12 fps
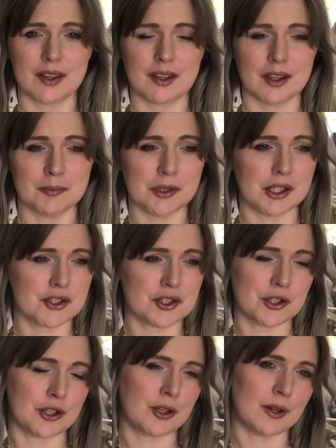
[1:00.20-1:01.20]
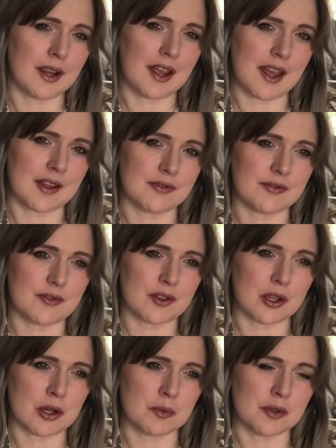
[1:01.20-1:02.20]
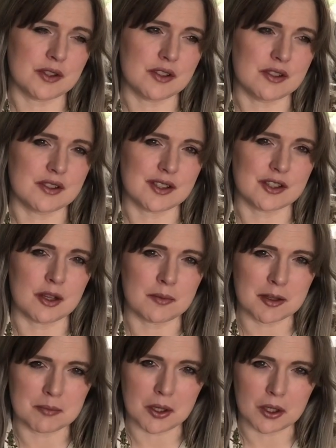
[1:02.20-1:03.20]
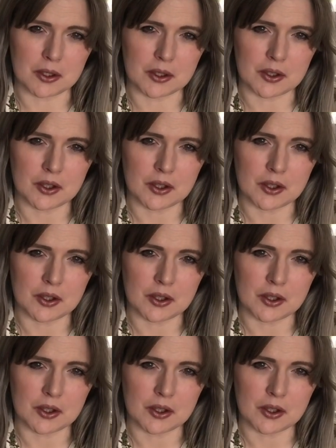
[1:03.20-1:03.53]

Not sure if there was a tummy bug